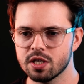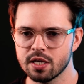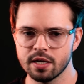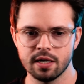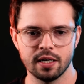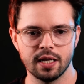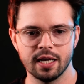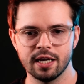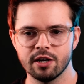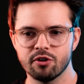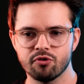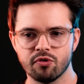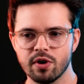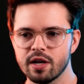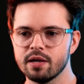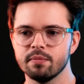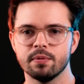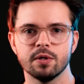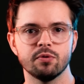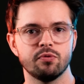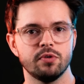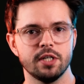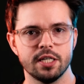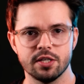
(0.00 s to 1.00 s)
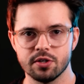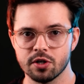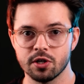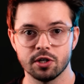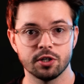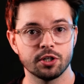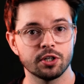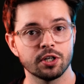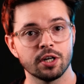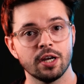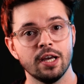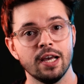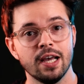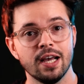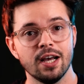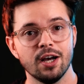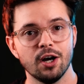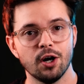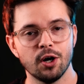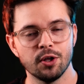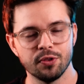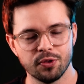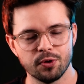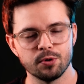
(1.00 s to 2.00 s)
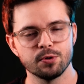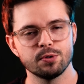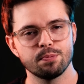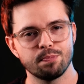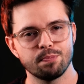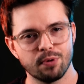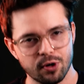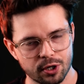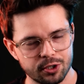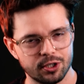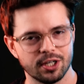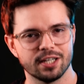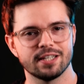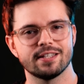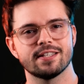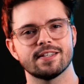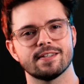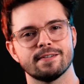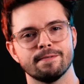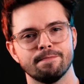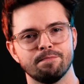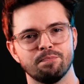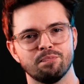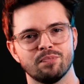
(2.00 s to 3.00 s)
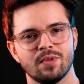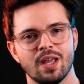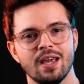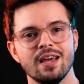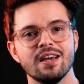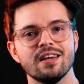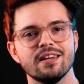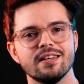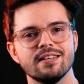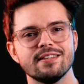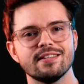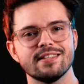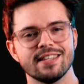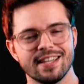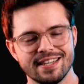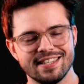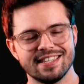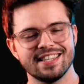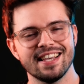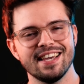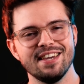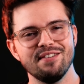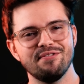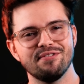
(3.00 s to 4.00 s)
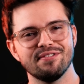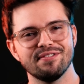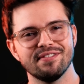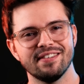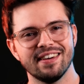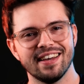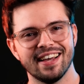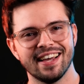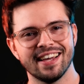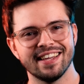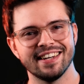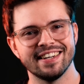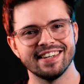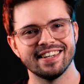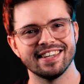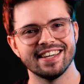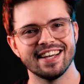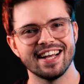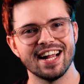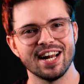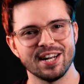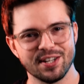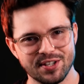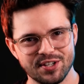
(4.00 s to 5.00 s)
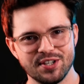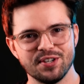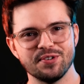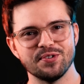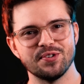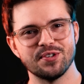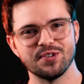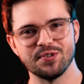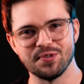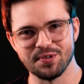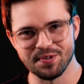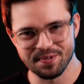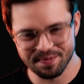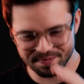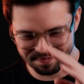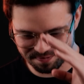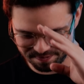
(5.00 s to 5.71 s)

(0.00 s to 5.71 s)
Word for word: done incredible research on those projects. Stay safe and I'll see you soon.